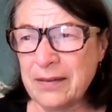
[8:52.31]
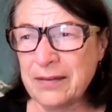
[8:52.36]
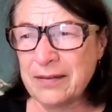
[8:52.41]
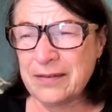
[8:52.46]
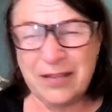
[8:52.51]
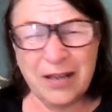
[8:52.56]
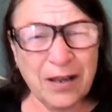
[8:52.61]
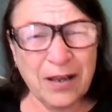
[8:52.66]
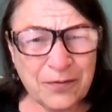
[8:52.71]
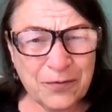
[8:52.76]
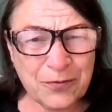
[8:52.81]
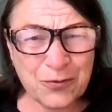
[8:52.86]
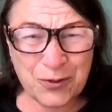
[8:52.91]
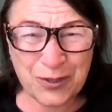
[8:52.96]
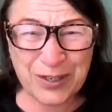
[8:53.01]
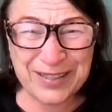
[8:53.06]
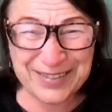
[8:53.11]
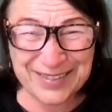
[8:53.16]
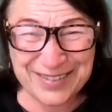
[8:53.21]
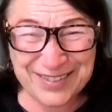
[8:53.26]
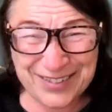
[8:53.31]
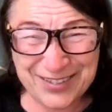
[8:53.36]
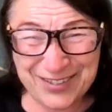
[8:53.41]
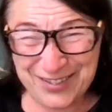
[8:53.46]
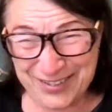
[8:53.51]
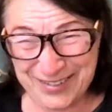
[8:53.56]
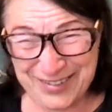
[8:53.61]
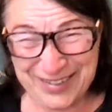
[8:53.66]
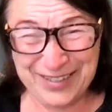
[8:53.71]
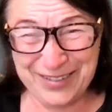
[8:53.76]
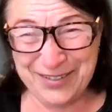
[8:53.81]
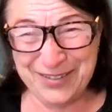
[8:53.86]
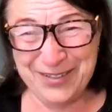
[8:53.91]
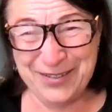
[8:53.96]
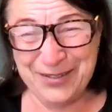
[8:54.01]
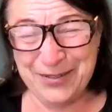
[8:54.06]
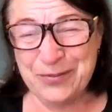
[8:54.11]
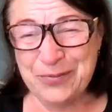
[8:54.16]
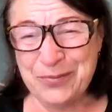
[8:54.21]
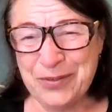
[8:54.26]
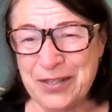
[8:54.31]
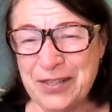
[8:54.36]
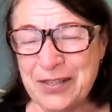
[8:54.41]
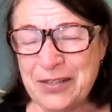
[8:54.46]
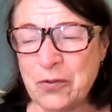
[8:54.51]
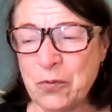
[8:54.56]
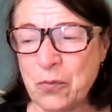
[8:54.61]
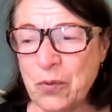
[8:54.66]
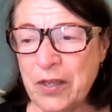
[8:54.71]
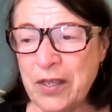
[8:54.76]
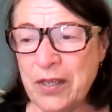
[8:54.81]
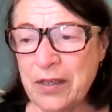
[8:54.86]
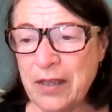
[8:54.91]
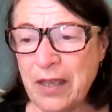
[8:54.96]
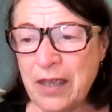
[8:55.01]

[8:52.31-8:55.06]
tough transition that occurred within a week,